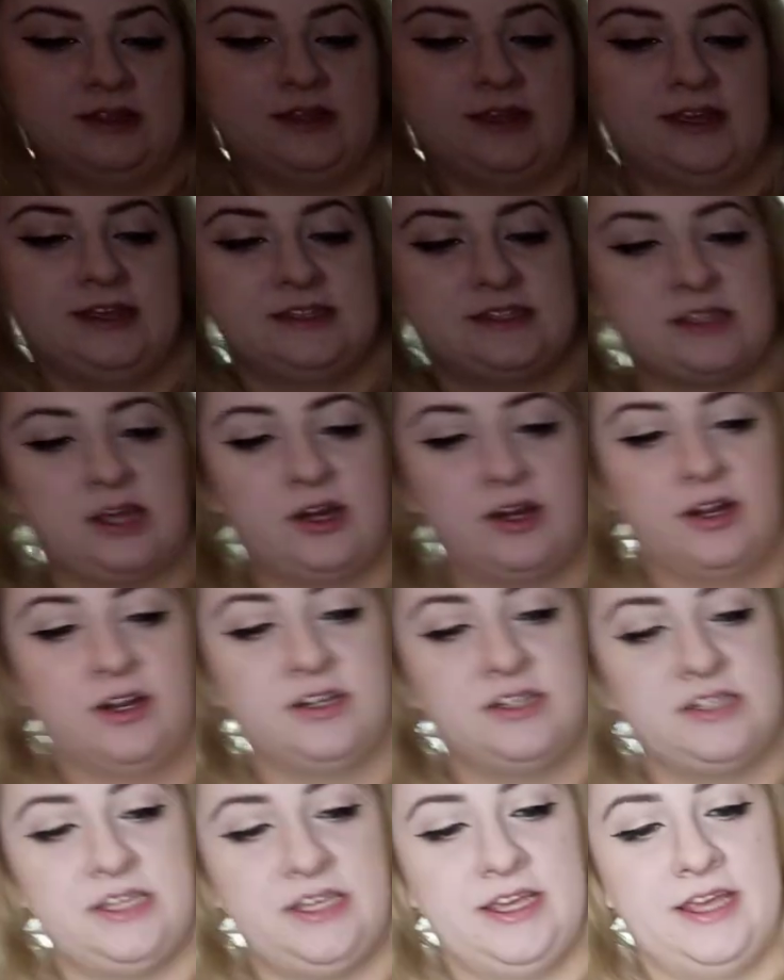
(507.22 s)
These are
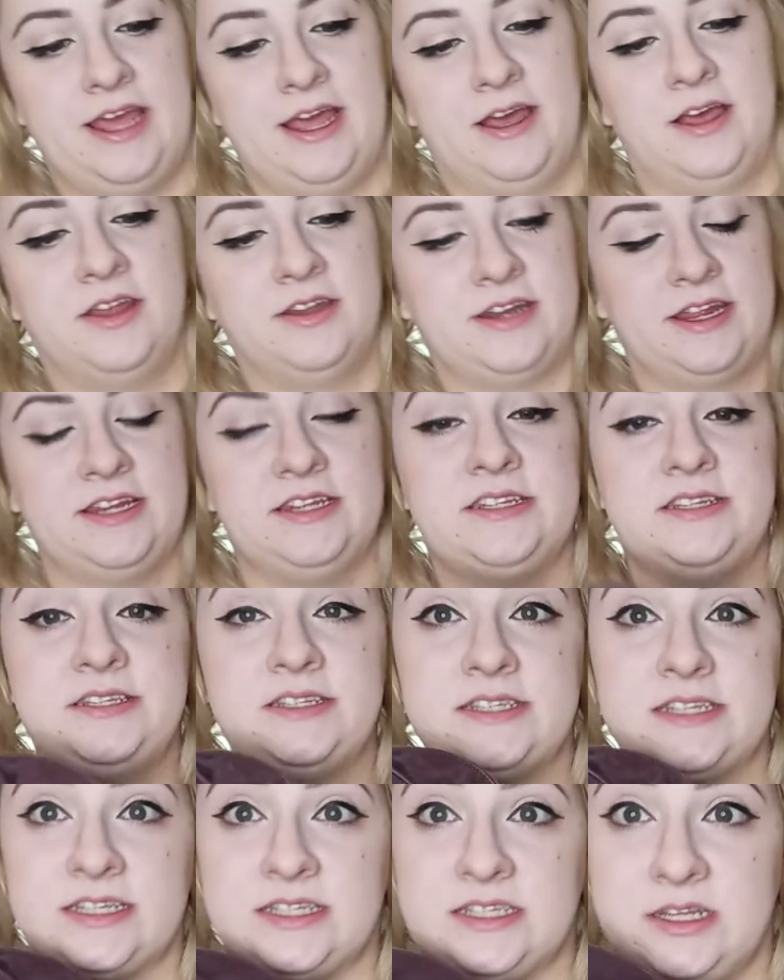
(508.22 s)
DL
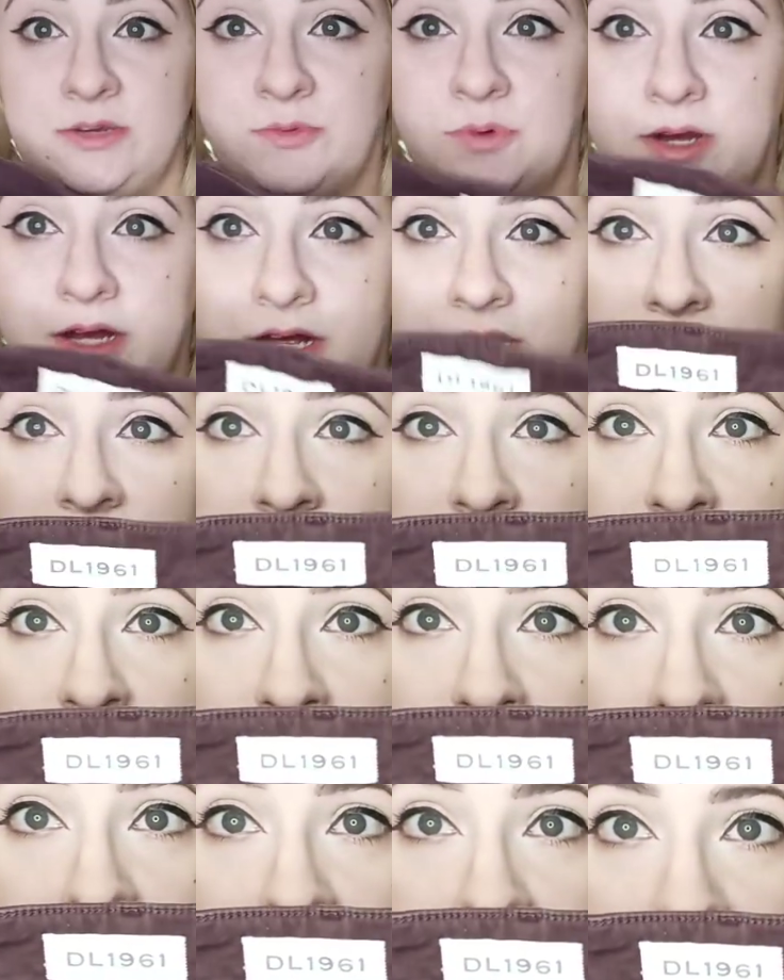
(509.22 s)
1961
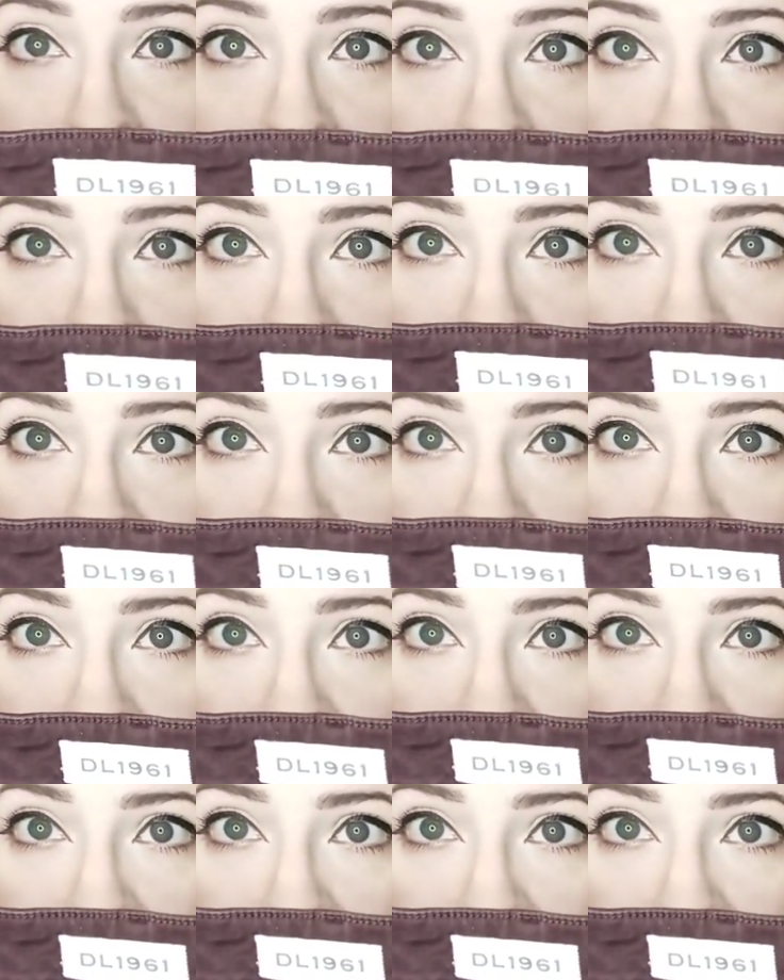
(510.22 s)
Margot